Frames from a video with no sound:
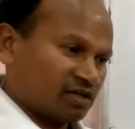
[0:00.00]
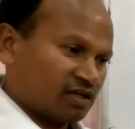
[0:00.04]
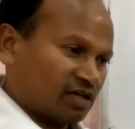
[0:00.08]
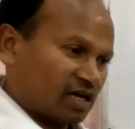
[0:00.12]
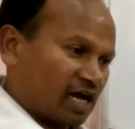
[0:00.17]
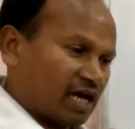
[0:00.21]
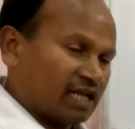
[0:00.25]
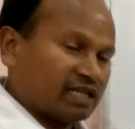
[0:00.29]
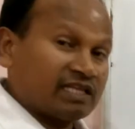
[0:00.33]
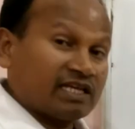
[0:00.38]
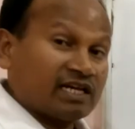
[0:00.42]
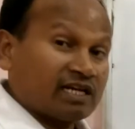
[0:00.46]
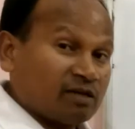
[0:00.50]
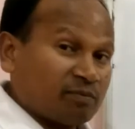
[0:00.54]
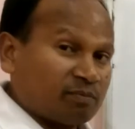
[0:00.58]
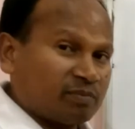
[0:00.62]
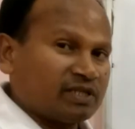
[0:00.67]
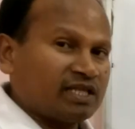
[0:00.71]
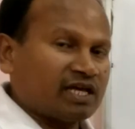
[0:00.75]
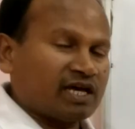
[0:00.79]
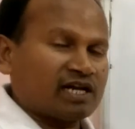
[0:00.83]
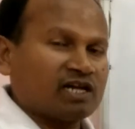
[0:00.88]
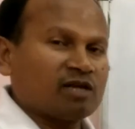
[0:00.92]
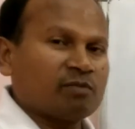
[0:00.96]
and
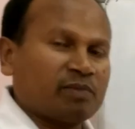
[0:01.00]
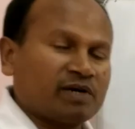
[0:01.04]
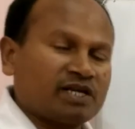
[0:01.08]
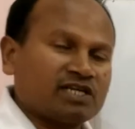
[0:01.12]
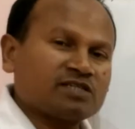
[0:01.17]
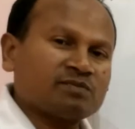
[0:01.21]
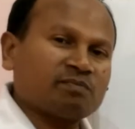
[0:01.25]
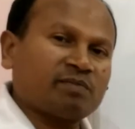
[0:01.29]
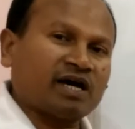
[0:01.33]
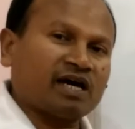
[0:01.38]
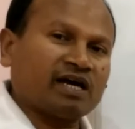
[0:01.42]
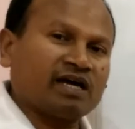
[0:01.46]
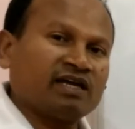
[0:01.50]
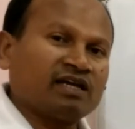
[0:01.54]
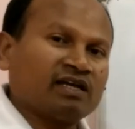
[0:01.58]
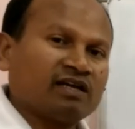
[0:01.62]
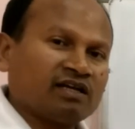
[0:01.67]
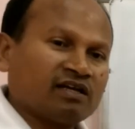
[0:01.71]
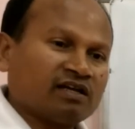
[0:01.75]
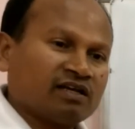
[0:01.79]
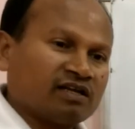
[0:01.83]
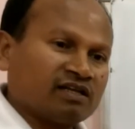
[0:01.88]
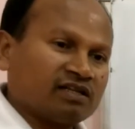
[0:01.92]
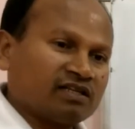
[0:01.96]
they are replaced by
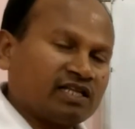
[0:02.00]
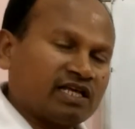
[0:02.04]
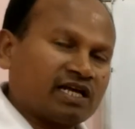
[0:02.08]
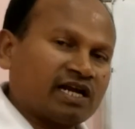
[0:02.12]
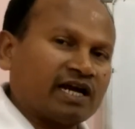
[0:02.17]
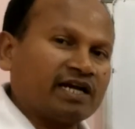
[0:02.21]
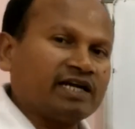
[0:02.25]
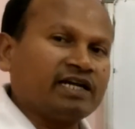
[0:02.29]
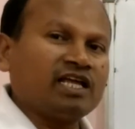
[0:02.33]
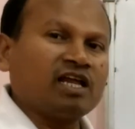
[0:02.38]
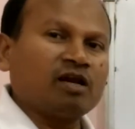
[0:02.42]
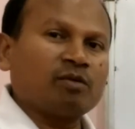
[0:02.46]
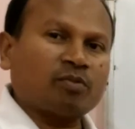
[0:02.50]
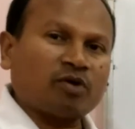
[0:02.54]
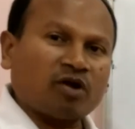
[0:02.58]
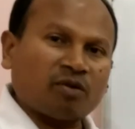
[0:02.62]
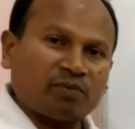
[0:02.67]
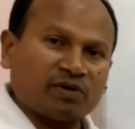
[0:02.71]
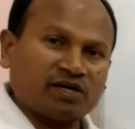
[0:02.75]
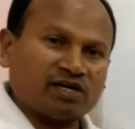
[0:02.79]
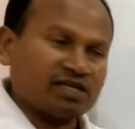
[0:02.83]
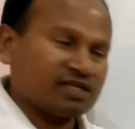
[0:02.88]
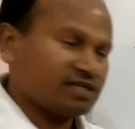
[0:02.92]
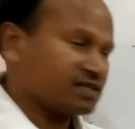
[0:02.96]
their ideal
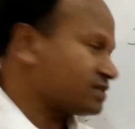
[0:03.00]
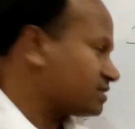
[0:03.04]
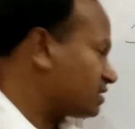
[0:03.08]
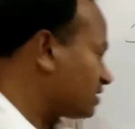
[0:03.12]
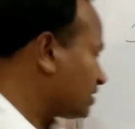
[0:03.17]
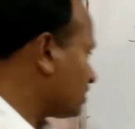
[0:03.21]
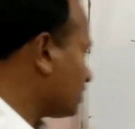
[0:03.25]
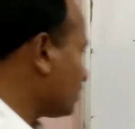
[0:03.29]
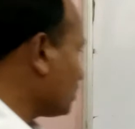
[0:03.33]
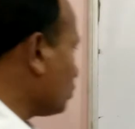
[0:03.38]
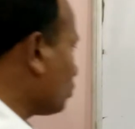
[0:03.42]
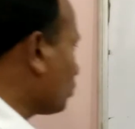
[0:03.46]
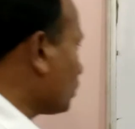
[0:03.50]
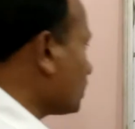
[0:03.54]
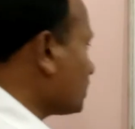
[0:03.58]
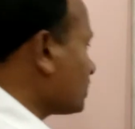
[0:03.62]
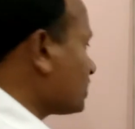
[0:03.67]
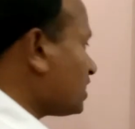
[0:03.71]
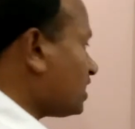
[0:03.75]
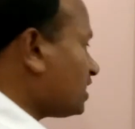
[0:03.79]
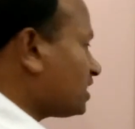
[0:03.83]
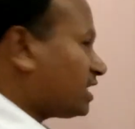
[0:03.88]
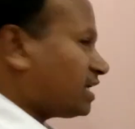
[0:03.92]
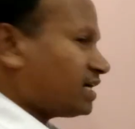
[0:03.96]
properties. You can
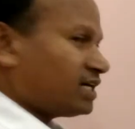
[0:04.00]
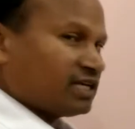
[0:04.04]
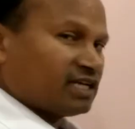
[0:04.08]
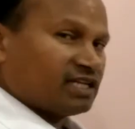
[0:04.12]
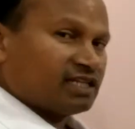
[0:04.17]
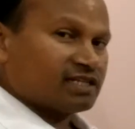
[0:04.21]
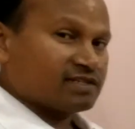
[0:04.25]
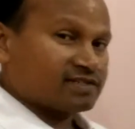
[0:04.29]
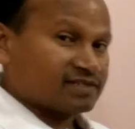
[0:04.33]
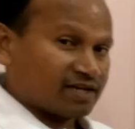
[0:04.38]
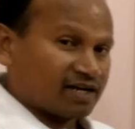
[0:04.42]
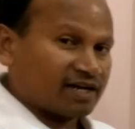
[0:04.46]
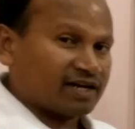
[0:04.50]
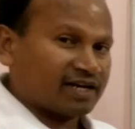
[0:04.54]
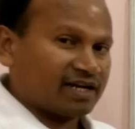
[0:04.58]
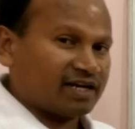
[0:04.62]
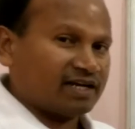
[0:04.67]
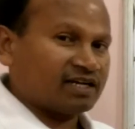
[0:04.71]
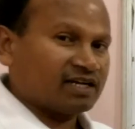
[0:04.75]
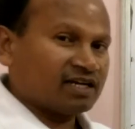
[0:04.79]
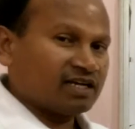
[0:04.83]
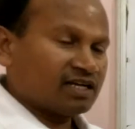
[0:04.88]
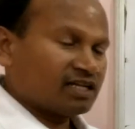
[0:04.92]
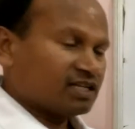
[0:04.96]
see that in the
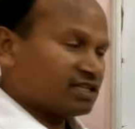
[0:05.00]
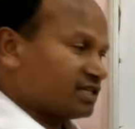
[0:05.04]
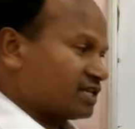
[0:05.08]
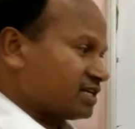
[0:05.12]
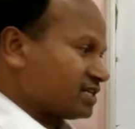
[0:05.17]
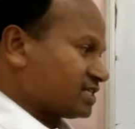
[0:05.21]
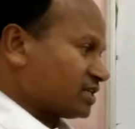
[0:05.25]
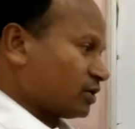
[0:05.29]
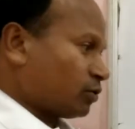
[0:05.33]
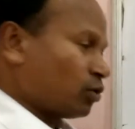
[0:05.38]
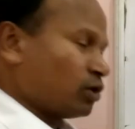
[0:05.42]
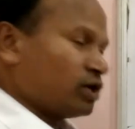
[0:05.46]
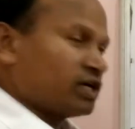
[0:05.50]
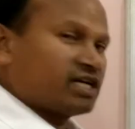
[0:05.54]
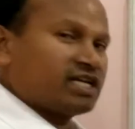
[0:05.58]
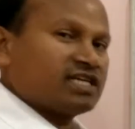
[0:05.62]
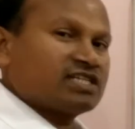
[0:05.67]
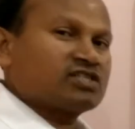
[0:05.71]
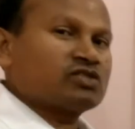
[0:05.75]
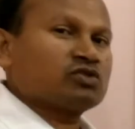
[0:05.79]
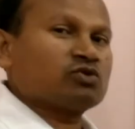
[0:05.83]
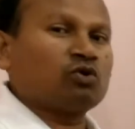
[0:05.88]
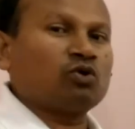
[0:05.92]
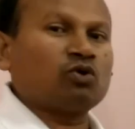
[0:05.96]
circuit there is a
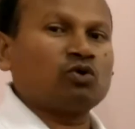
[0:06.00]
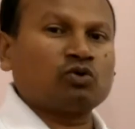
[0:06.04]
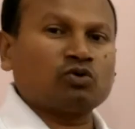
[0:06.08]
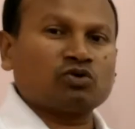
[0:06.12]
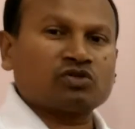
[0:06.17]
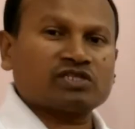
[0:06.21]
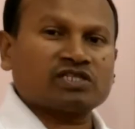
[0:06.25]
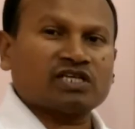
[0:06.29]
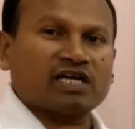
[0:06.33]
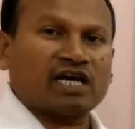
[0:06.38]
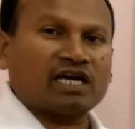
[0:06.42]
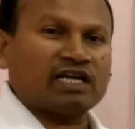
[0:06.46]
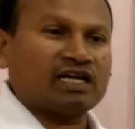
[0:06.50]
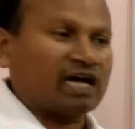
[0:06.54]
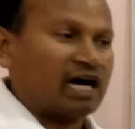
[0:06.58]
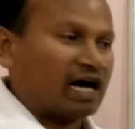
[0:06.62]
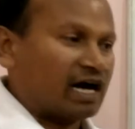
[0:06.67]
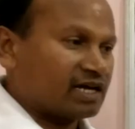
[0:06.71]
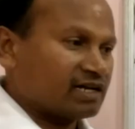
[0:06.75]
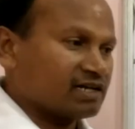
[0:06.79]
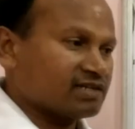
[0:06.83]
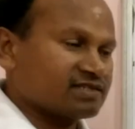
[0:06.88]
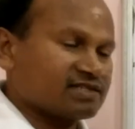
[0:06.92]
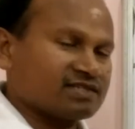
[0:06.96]
voltage source and
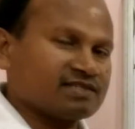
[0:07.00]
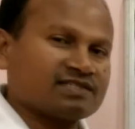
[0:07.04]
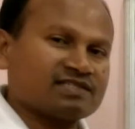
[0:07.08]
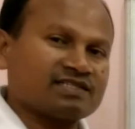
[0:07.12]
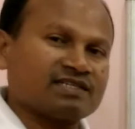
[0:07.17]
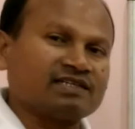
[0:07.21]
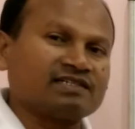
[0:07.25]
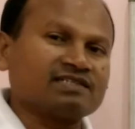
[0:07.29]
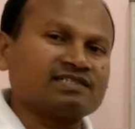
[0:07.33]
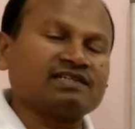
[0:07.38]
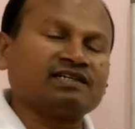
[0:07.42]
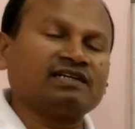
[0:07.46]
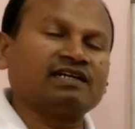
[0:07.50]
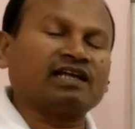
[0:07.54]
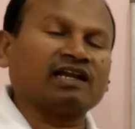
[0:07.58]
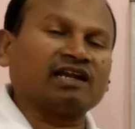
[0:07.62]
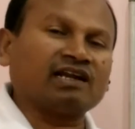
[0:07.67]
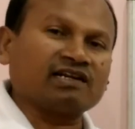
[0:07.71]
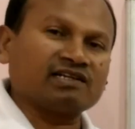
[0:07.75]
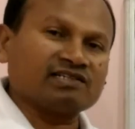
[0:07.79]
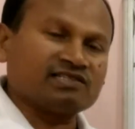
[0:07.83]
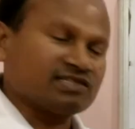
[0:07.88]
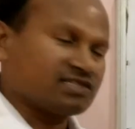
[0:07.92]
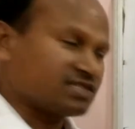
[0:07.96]
Rs is its
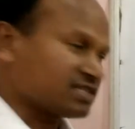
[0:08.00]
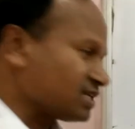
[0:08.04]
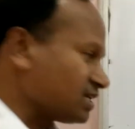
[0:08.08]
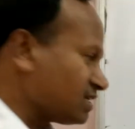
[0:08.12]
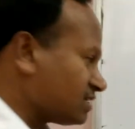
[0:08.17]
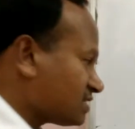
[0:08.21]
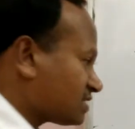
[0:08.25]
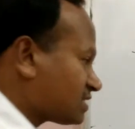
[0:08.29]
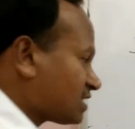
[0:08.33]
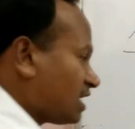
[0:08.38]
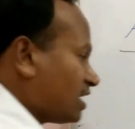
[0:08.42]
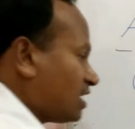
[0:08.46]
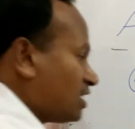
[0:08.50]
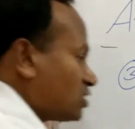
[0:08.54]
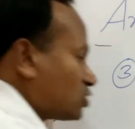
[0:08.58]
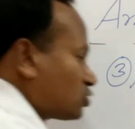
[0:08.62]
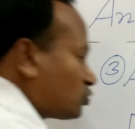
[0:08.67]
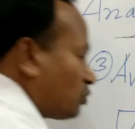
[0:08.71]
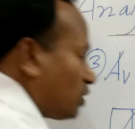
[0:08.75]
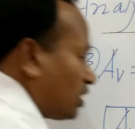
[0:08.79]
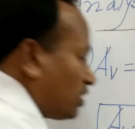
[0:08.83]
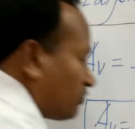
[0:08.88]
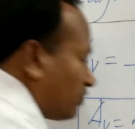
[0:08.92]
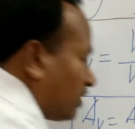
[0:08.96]
internal resistance. So
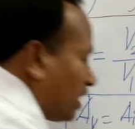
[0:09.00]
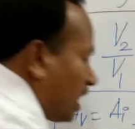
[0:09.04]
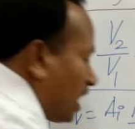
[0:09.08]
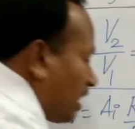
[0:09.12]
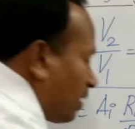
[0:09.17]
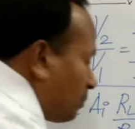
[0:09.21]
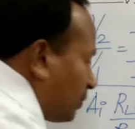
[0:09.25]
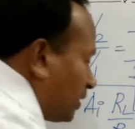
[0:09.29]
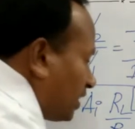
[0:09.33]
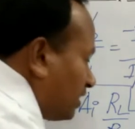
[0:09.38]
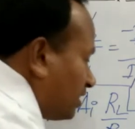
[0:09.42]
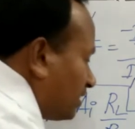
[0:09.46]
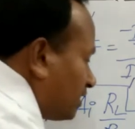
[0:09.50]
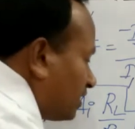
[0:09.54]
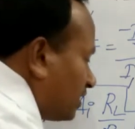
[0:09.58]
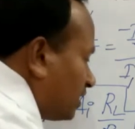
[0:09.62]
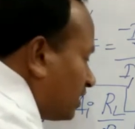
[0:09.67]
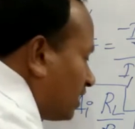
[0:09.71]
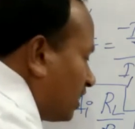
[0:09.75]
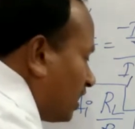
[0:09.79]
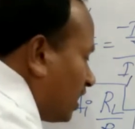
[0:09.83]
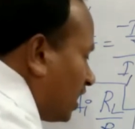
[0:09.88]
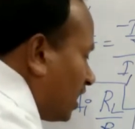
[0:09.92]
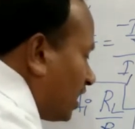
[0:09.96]
what will happen?
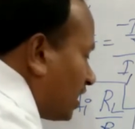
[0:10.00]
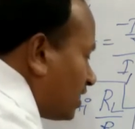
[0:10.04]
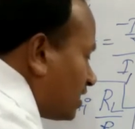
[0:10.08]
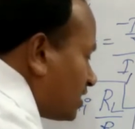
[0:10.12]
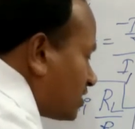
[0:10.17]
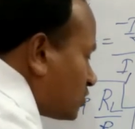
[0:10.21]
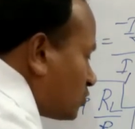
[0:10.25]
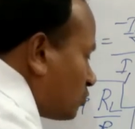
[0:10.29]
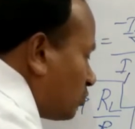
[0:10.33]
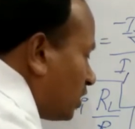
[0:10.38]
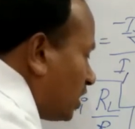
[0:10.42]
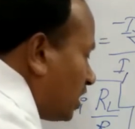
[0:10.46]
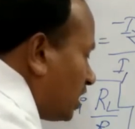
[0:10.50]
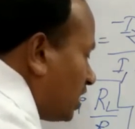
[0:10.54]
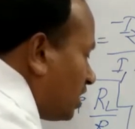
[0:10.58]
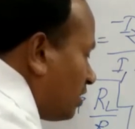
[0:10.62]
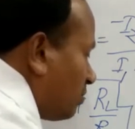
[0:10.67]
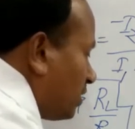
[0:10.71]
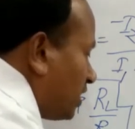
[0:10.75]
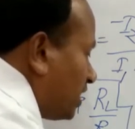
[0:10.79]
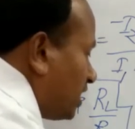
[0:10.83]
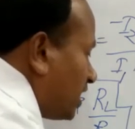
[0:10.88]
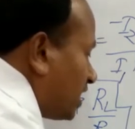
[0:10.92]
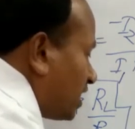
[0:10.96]
Rs will
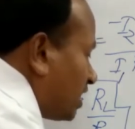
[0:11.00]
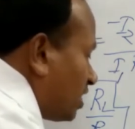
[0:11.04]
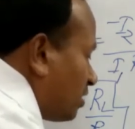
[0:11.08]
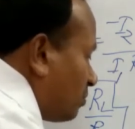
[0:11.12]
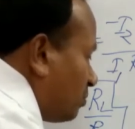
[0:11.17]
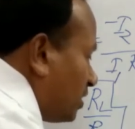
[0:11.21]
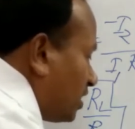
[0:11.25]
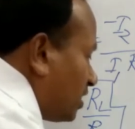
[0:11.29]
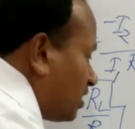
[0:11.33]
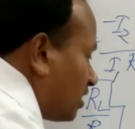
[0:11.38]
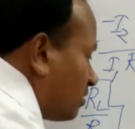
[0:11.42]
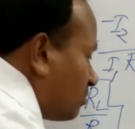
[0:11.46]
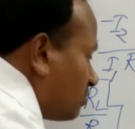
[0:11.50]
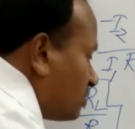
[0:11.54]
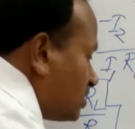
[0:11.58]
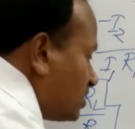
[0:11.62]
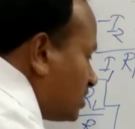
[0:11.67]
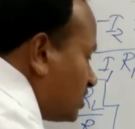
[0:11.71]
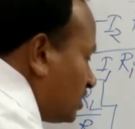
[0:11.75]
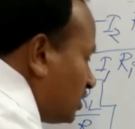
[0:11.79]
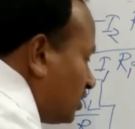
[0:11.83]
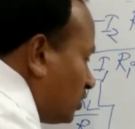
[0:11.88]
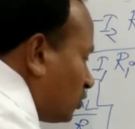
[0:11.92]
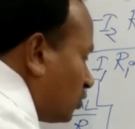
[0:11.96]
immediately become
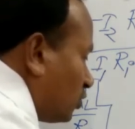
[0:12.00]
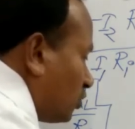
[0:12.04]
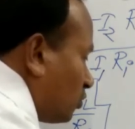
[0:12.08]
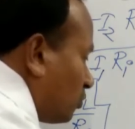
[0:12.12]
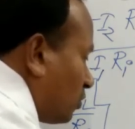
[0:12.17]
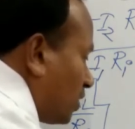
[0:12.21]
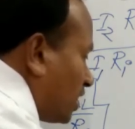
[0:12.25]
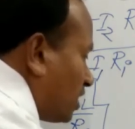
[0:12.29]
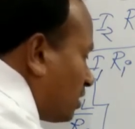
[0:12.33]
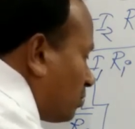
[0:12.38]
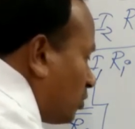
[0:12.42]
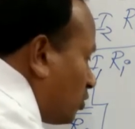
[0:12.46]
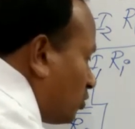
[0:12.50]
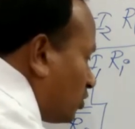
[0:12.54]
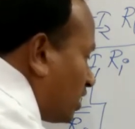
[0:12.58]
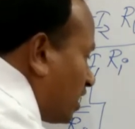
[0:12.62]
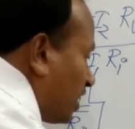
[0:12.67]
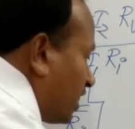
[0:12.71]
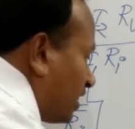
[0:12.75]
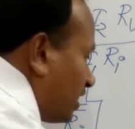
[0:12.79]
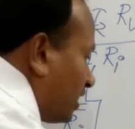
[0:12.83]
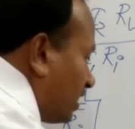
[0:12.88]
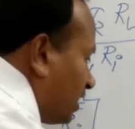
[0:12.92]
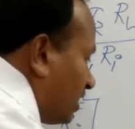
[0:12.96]
0. What
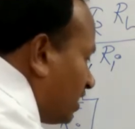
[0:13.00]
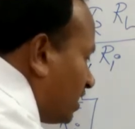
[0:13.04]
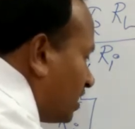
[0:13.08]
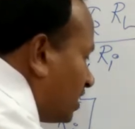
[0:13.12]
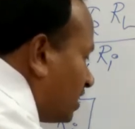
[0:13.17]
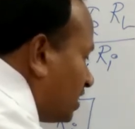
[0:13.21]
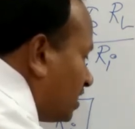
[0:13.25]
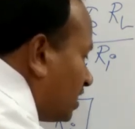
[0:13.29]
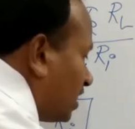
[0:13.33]
about RL?